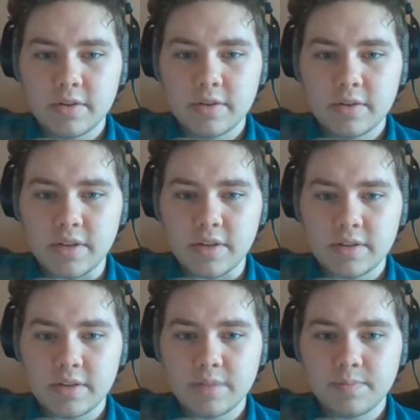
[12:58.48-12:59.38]
See
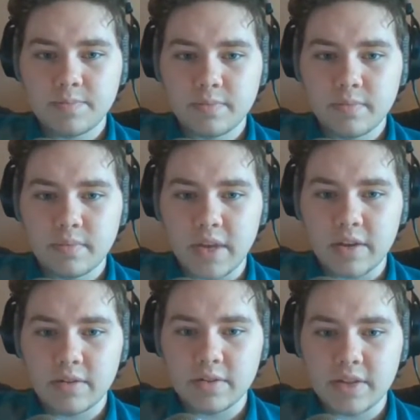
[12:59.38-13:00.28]
this? Yeah,
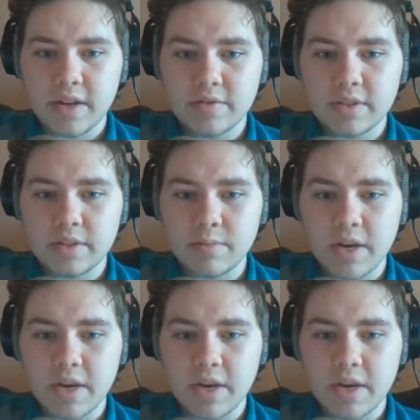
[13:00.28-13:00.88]
there's a cave system